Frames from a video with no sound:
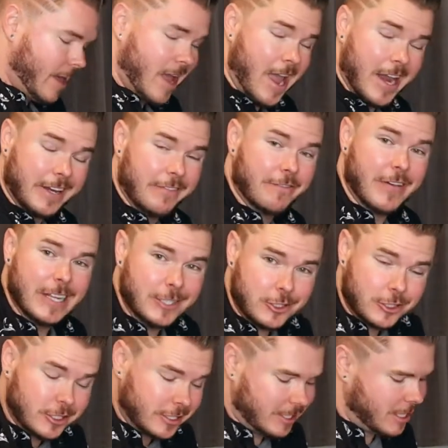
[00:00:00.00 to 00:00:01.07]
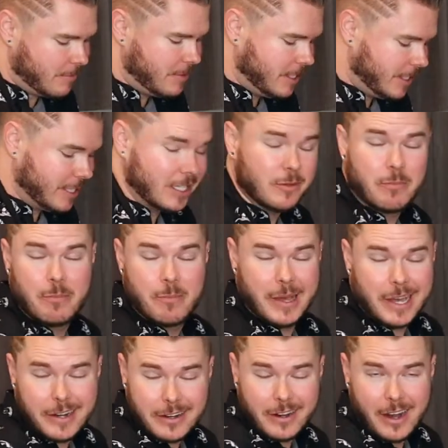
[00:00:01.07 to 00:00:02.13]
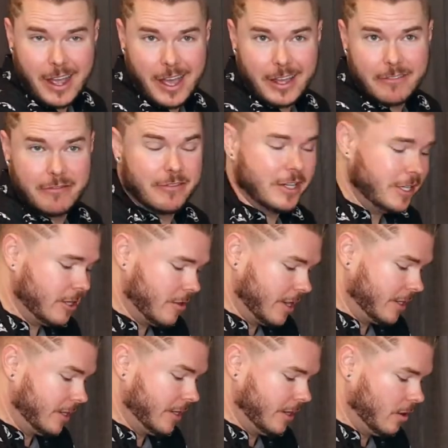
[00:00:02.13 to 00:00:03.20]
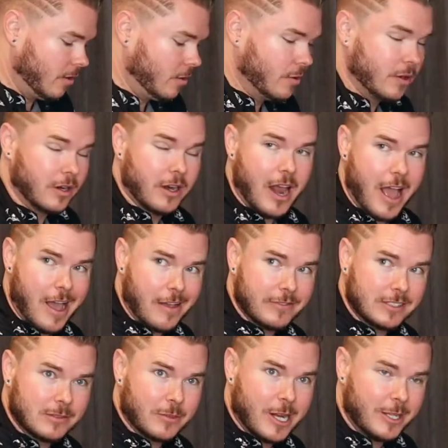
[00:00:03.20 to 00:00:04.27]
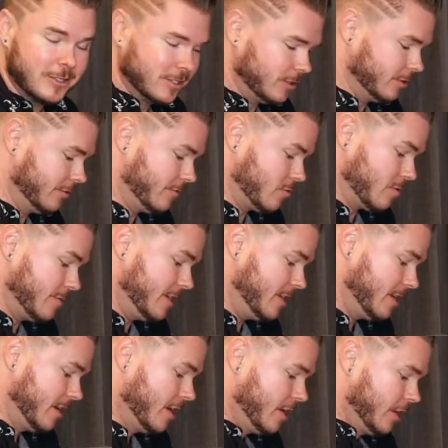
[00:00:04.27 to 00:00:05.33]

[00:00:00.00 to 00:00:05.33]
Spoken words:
And eventually I'm gonna get better at video editing or have someone else do it for me.